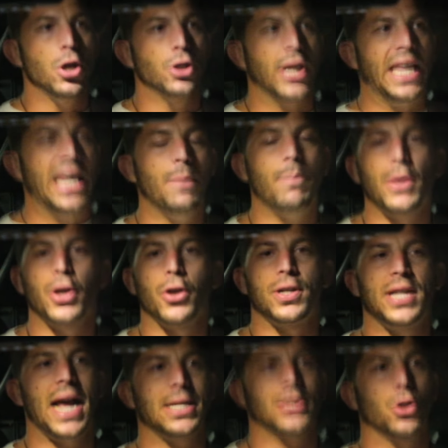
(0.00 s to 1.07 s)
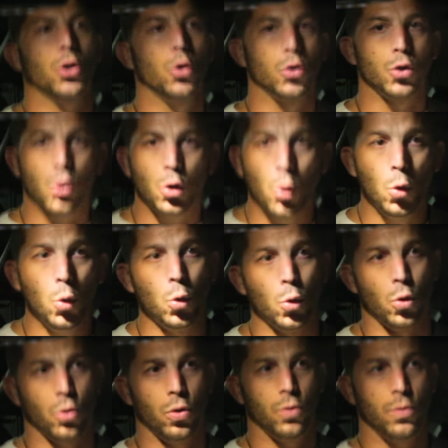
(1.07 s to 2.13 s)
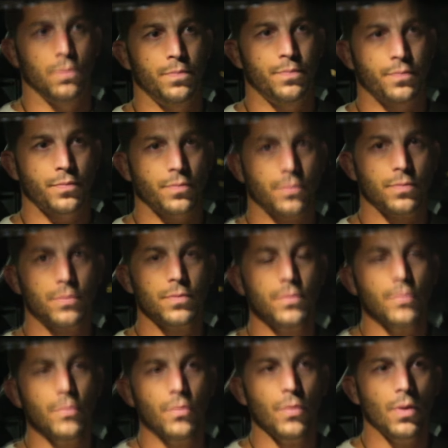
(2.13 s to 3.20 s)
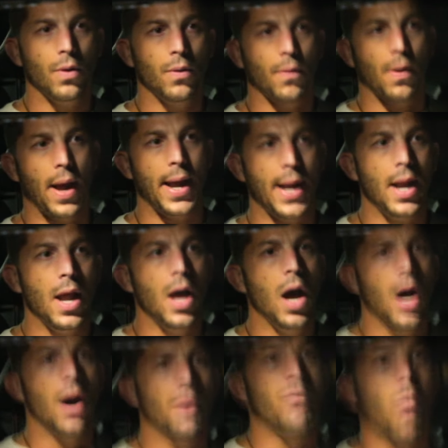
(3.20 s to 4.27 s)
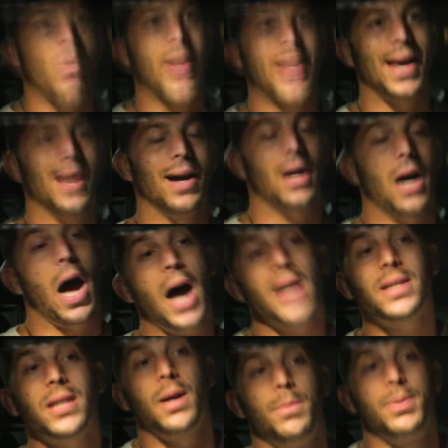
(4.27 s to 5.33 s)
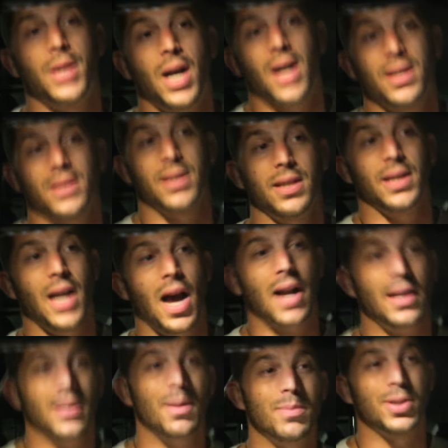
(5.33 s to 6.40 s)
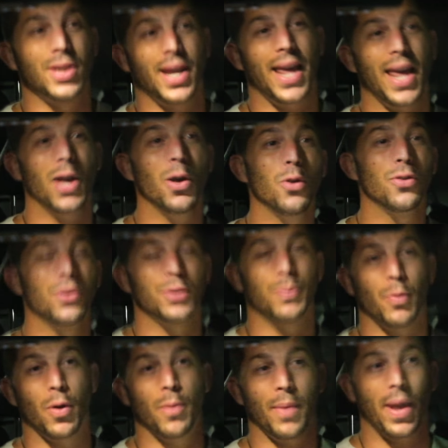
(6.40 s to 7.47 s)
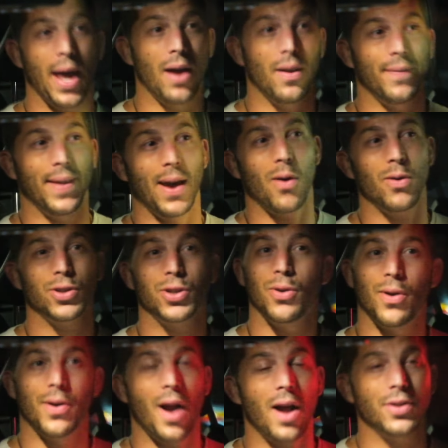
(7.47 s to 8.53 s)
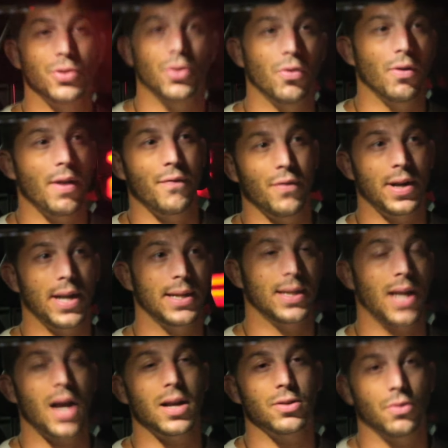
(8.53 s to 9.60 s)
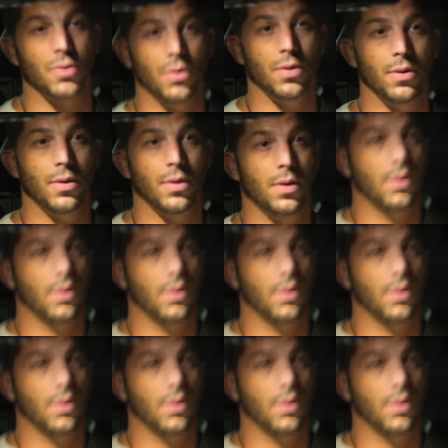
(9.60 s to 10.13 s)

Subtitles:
Keeping your testicles cool, right? Avoiding hot tubs, honestly. Hot tubs kill the sperm count. They also are not so great for testosterone,